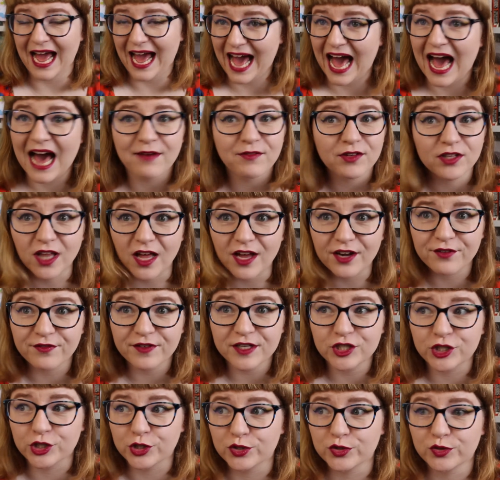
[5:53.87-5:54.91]
have a lot of
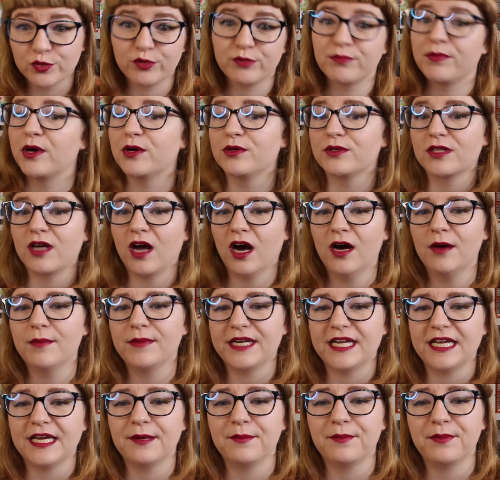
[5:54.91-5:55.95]
issues with Bo's
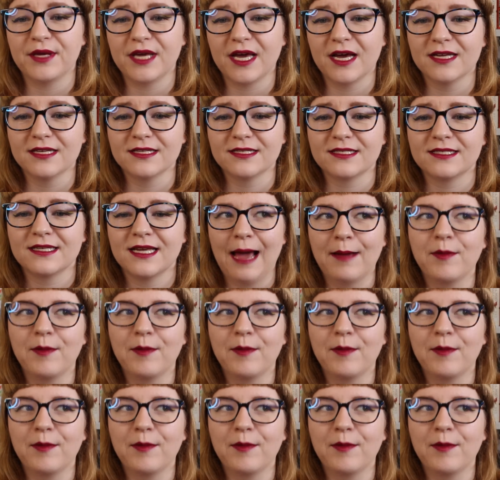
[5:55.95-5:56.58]
comedy because